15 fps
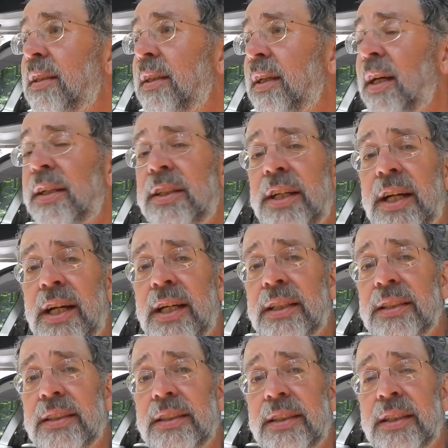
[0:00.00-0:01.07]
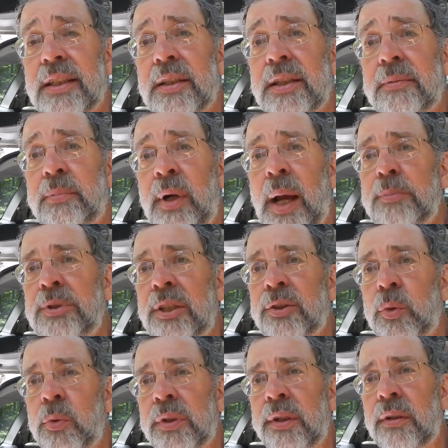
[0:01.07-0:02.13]
And perhaps I'll
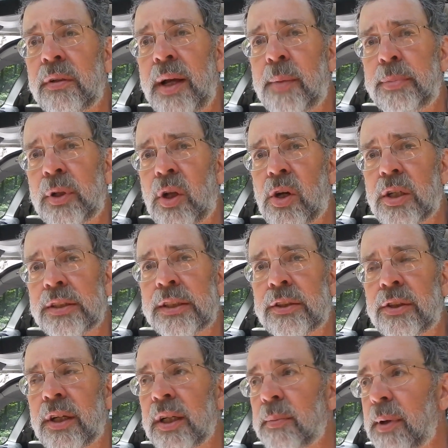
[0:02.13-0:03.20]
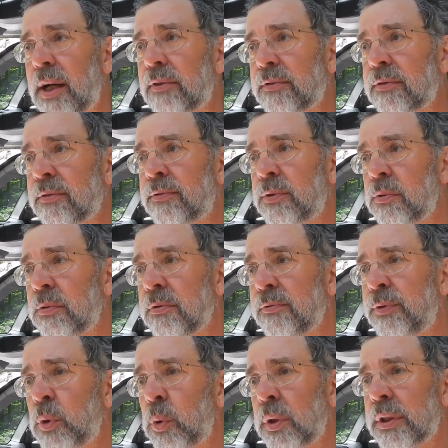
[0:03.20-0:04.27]
do a little epilogue to talk about food and
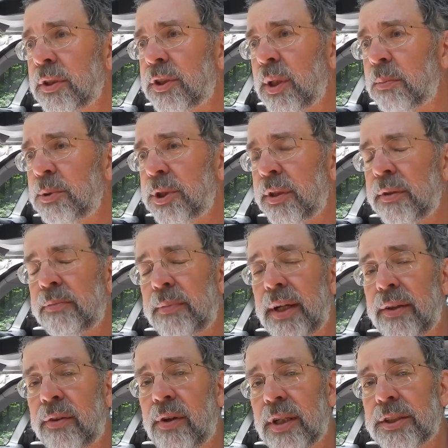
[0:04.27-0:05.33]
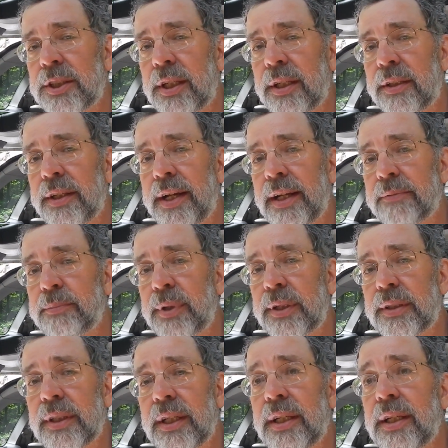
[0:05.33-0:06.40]
fuel consumption and my thoughts on that. But
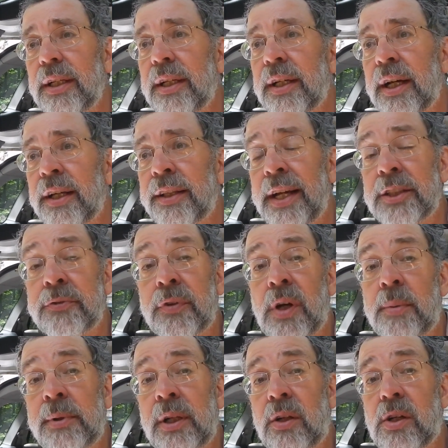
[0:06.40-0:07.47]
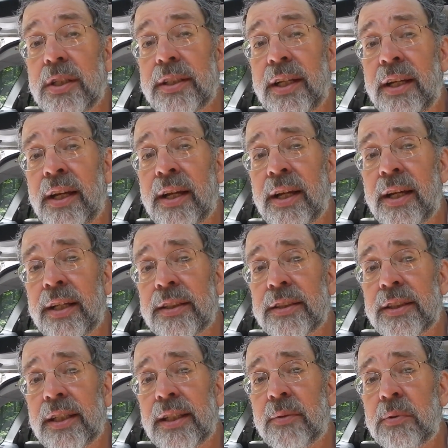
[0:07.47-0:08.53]
thanks for coming along, and
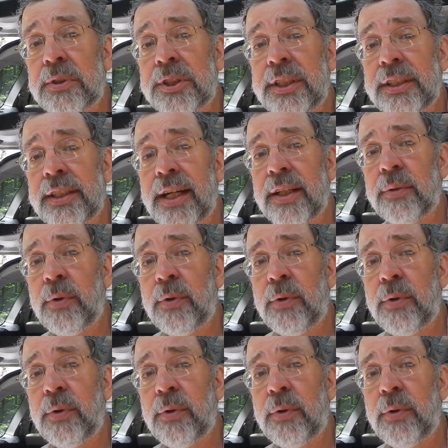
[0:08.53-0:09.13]
we'll see you down the